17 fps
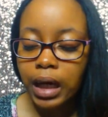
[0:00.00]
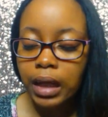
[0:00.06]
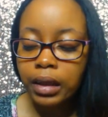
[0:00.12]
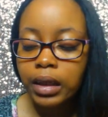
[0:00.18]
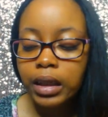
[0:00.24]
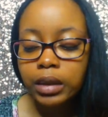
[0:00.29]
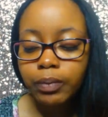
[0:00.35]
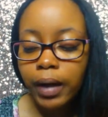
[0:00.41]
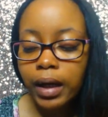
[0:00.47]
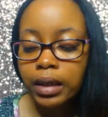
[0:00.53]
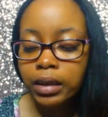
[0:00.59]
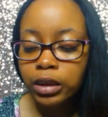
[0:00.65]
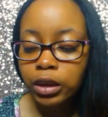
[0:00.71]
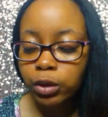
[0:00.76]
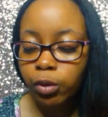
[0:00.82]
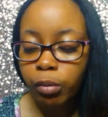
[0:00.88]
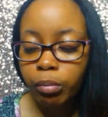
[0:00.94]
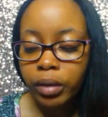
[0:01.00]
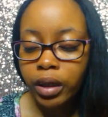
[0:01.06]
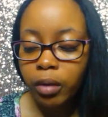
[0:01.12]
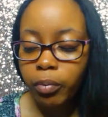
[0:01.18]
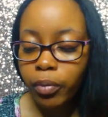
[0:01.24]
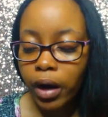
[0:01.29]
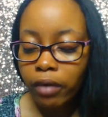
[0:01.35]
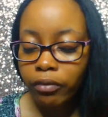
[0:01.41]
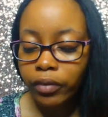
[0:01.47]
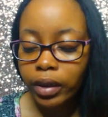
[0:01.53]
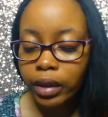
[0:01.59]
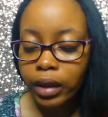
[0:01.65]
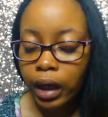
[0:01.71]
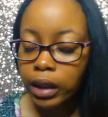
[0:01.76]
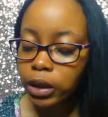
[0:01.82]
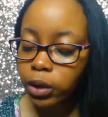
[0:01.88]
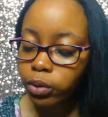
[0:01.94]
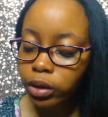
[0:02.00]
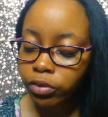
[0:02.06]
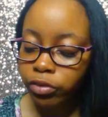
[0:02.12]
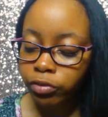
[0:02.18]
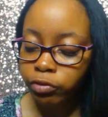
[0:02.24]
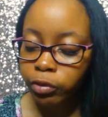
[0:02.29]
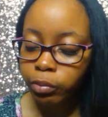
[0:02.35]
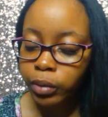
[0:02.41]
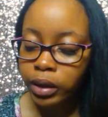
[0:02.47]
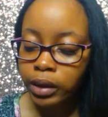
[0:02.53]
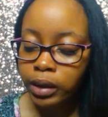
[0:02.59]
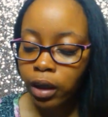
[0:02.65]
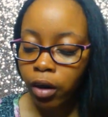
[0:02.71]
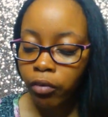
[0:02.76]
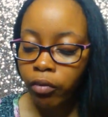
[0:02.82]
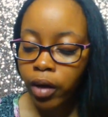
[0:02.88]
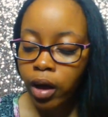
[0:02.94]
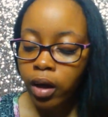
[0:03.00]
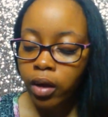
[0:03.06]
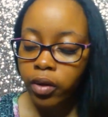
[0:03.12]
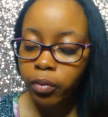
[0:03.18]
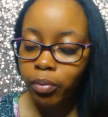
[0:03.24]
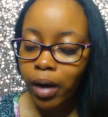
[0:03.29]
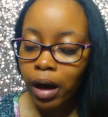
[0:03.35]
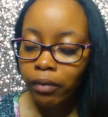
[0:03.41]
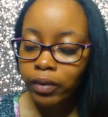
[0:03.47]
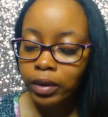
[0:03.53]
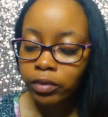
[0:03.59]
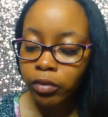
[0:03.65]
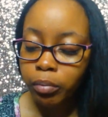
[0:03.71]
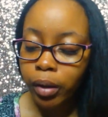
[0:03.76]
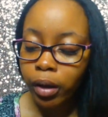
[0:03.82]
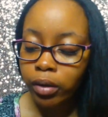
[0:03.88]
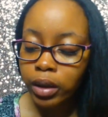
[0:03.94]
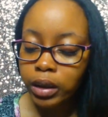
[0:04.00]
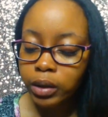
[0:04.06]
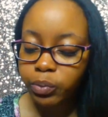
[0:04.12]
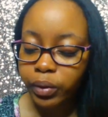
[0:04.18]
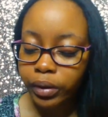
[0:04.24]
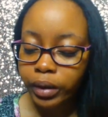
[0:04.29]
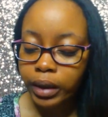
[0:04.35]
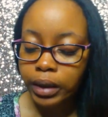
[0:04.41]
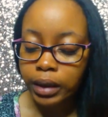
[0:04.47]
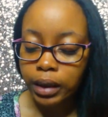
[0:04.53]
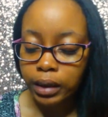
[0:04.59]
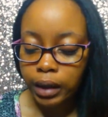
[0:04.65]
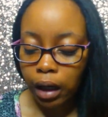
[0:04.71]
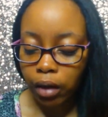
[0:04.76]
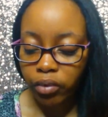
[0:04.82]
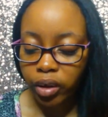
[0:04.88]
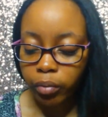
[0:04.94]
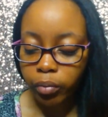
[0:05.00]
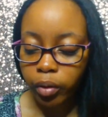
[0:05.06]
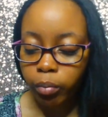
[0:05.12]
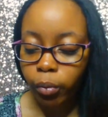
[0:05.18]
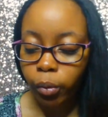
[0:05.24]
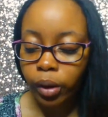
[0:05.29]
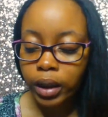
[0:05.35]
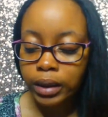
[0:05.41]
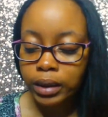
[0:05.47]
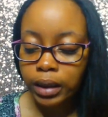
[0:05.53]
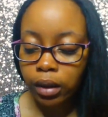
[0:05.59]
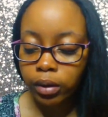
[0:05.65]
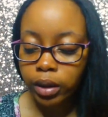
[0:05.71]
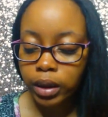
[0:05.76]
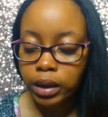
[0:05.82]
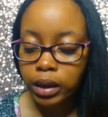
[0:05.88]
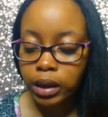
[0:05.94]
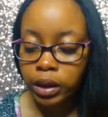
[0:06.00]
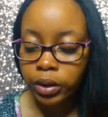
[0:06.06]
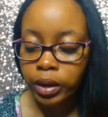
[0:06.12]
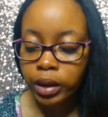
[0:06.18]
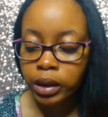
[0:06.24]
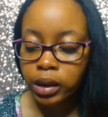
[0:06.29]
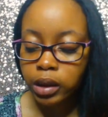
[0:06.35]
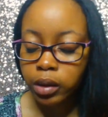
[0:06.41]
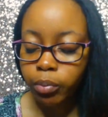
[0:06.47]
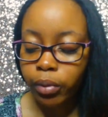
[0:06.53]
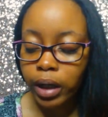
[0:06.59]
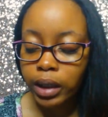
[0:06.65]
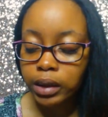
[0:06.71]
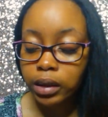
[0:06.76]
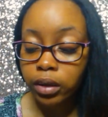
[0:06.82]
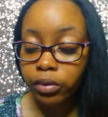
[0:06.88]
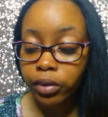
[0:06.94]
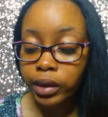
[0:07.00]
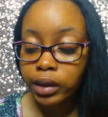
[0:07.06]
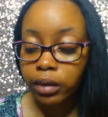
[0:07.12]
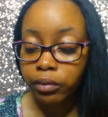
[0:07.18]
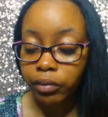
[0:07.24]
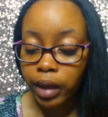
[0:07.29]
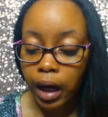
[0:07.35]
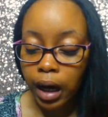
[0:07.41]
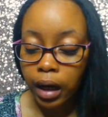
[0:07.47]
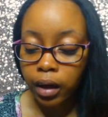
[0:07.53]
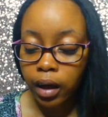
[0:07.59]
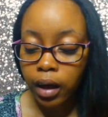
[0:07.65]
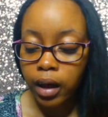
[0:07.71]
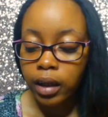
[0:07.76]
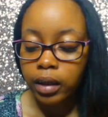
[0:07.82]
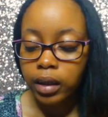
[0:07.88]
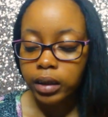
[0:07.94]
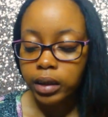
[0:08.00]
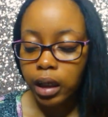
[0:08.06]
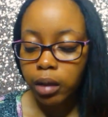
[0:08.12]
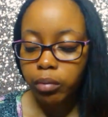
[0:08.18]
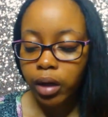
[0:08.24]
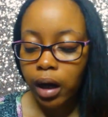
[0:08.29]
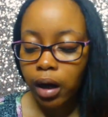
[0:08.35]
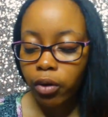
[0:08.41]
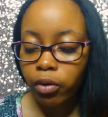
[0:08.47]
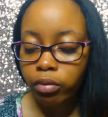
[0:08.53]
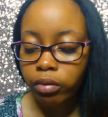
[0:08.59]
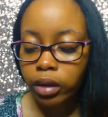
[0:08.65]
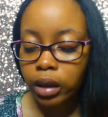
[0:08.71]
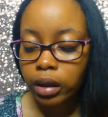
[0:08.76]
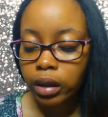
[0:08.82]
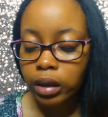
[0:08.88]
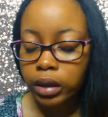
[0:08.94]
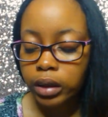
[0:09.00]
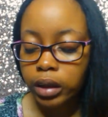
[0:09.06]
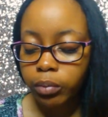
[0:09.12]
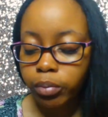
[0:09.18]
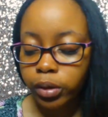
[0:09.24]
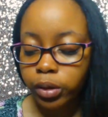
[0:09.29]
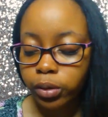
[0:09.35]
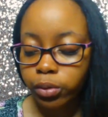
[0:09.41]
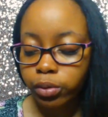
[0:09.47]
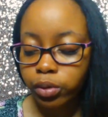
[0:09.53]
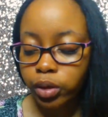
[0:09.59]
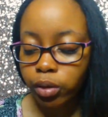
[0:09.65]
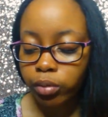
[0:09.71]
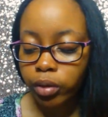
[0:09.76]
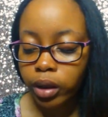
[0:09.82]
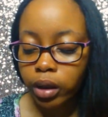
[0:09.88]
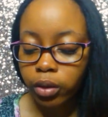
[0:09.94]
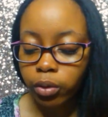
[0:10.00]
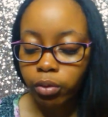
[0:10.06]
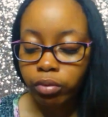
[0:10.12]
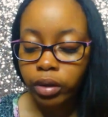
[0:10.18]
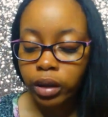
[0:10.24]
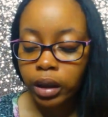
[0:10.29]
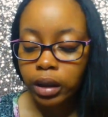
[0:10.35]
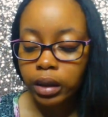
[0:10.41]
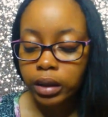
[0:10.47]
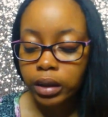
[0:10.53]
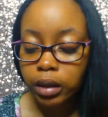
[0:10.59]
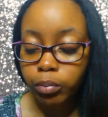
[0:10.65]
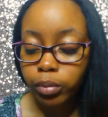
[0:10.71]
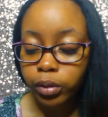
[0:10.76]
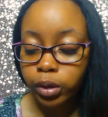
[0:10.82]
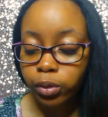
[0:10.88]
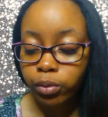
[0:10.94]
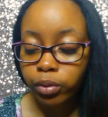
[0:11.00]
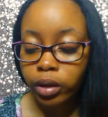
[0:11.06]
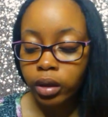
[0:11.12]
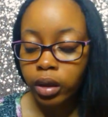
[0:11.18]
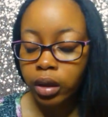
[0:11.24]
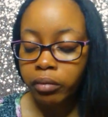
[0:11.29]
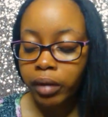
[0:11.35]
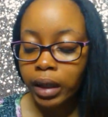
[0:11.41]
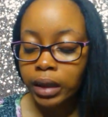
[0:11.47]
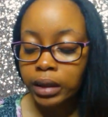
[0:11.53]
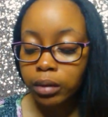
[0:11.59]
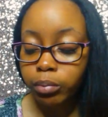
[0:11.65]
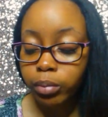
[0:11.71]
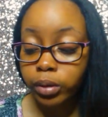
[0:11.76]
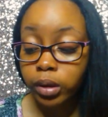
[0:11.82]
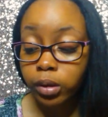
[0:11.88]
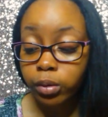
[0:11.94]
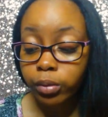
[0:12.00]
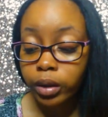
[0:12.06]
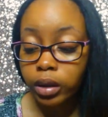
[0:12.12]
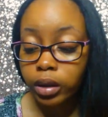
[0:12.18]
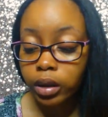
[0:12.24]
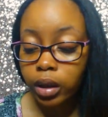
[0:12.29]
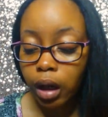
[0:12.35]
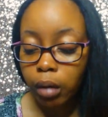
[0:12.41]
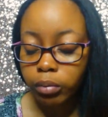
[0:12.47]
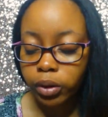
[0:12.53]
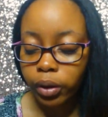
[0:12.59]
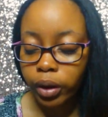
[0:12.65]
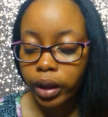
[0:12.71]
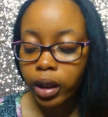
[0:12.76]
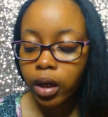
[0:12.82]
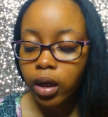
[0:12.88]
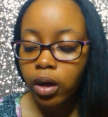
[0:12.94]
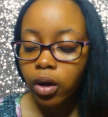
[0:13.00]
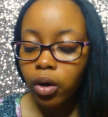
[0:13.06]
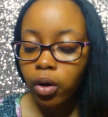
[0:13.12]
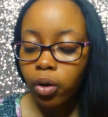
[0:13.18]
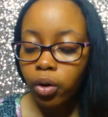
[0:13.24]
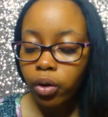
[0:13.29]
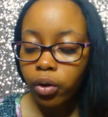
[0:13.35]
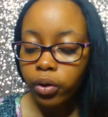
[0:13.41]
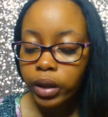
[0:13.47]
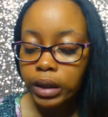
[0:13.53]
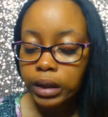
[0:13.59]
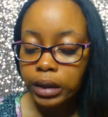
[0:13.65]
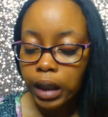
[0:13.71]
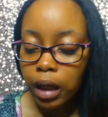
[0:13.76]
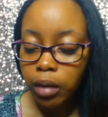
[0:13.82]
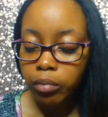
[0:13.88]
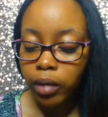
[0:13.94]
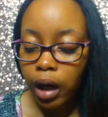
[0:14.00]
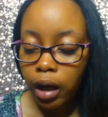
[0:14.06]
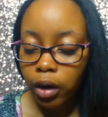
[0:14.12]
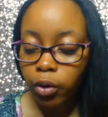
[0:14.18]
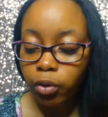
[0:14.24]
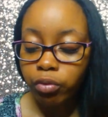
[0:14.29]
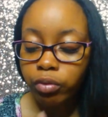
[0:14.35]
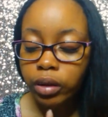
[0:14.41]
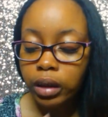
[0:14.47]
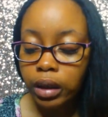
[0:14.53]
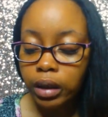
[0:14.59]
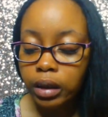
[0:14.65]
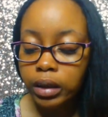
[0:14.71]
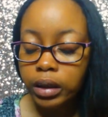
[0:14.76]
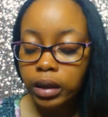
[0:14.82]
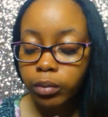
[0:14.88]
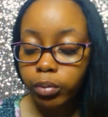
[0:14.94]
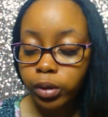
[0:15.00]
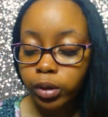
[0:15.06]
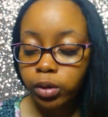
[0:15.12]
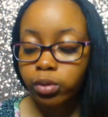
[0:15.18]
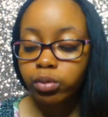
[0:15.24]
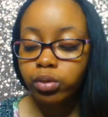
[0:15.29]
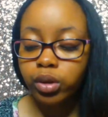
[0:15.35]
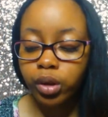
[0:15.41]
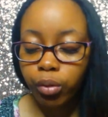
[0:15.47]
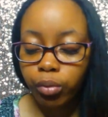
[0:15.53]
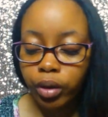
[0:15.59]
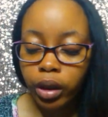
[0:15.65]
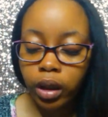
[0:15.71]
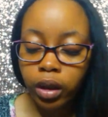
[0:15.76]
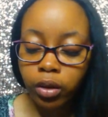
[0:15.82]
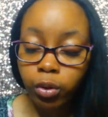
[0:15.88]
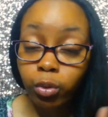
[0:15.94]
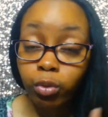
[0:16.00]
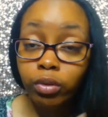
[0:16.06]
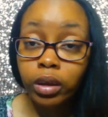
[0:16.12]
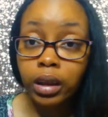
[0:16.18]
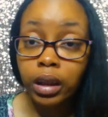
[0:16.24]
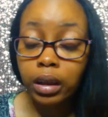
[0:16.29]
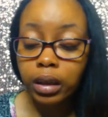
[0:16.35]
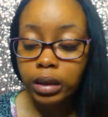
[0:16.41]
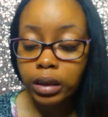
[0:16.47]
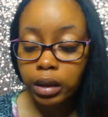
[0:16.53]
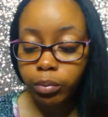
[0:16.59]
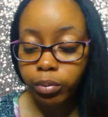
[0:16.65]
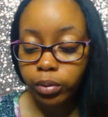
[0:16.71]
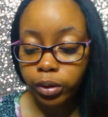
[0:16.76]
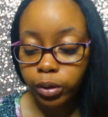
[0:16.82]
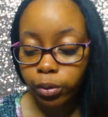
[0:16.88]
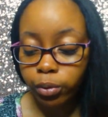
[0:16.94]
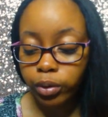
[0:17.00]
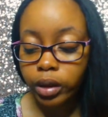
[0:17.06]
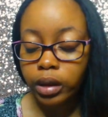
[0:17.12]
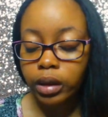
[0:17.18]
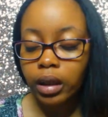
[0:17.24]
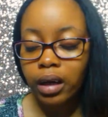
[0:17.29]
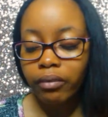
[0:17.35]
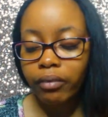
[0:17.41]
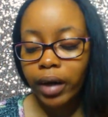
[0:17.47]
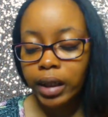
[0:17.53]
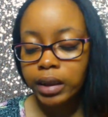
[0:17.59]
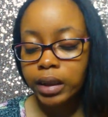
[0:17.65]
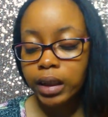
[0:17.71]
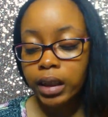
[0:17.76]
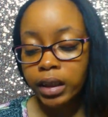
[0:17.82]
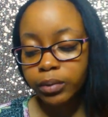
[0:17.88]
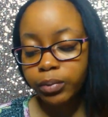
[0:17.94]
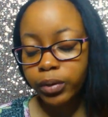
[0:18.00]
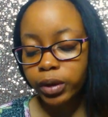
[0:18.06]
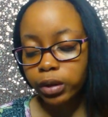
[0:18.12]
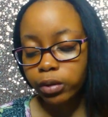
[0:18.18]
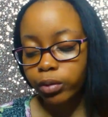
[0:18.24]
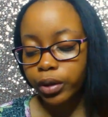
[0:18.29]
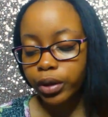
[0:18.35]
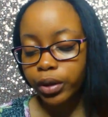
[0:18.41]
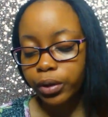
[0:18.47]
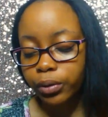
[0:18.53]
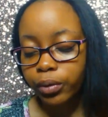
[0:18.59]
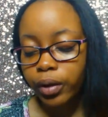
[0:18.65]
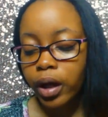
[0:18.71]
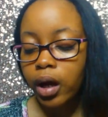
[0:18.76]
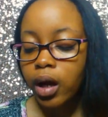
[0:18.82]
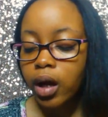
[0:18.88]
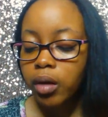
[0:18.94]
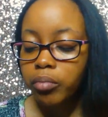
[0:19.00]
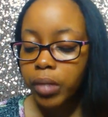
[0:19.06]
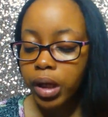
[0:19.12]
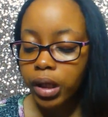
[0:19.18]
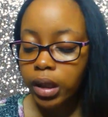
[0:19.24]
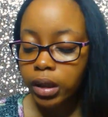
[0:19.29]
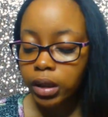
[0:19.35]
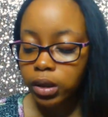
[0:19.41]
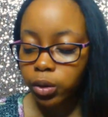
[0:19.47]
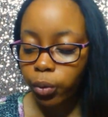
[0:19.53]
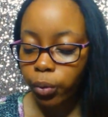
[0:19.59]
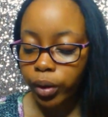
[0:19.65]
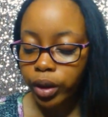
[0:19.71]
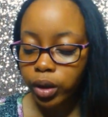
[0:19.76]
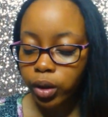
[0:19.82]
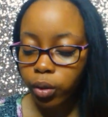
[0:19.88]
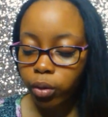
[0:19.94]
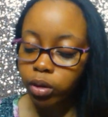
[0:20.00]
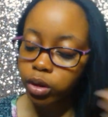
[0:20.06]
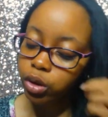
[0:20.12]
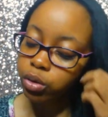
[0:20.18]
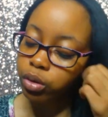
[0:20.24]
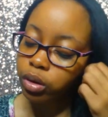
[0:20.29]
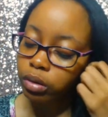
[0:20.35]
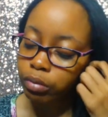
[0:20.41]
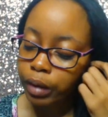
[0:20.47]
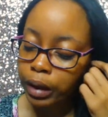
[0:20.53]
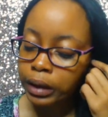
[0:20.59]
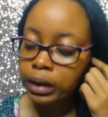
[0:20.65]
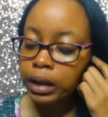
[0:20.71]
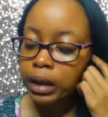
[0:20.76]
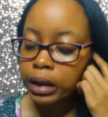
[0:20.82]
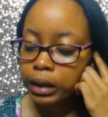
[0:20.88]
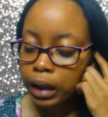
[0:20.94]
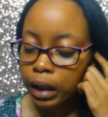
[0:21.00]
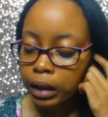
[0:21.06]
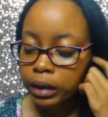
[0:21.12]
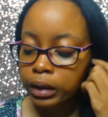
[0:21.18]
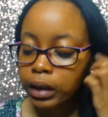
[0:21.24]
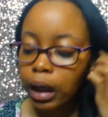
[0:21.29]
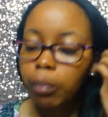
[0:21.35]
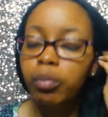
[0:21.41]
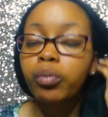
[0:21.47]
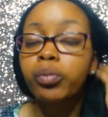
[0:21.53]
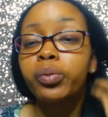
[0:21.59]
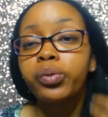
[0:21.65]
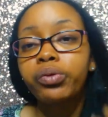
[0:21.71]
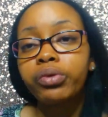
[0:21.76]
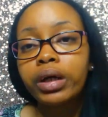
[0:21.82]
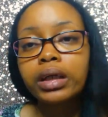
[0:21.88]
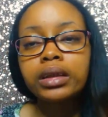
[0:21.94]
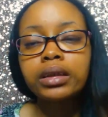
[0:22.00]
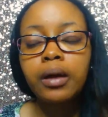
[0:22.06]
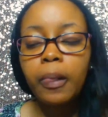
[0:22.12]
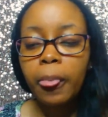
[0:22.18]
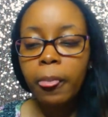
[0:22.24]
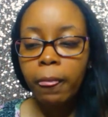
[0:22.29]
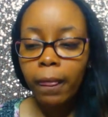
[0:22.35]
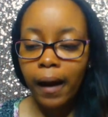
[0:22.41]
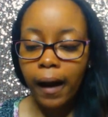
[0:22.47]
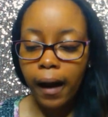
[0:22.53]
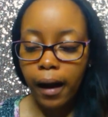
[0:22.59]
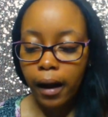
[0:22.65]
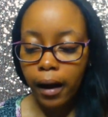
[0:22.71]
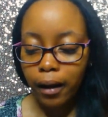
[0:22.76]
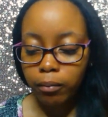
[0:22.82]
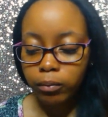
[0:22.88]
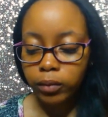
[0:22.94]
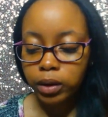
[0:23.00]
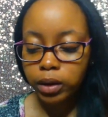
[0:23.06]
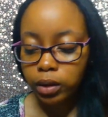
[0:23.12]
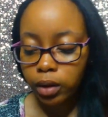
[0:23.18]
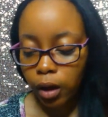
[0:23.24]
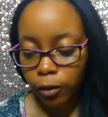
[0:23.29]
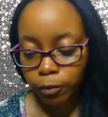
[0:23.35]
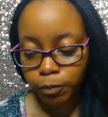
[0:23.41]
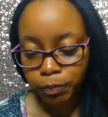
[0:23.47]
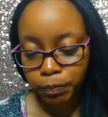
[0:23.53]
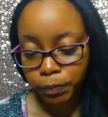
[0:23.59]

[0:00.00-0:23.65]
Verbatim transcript: In these pages, you will meet a prophet not so different from yourself. The prophet's rebellious spirit is astounding, but more astounding still is the surprising grace of God. The same God who relentlessly pursued Jonah and who relentlessly pursued the Ninevites and pursuing, I'm sorry, the same God who relentlessly pursued Jonah and who relentlessly pursued the Ninevites is pursuing you. May this story cause you to rest in his unstoppable grace. Um, so...